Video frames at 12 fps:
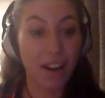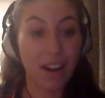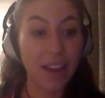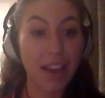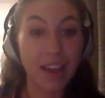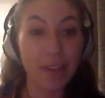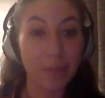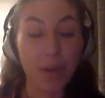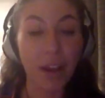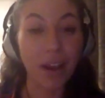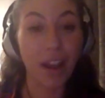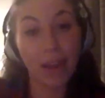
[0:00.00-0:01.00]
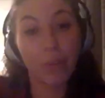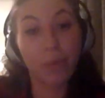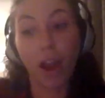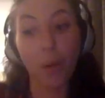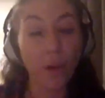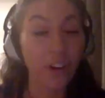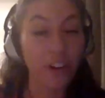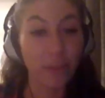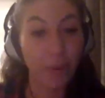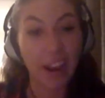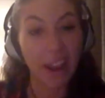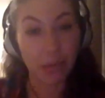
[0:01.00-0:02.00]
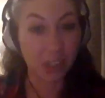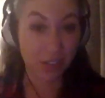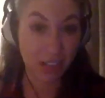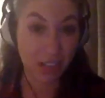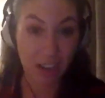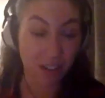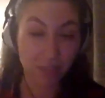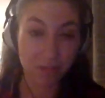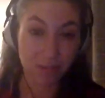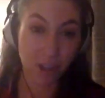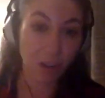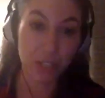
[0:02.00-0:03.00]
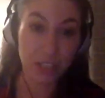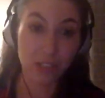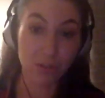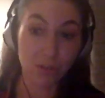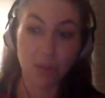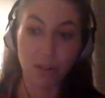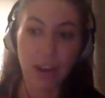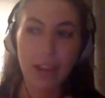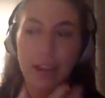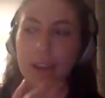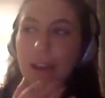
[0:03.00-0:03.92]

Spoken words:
and it like I wouldn't have been able to have told his story.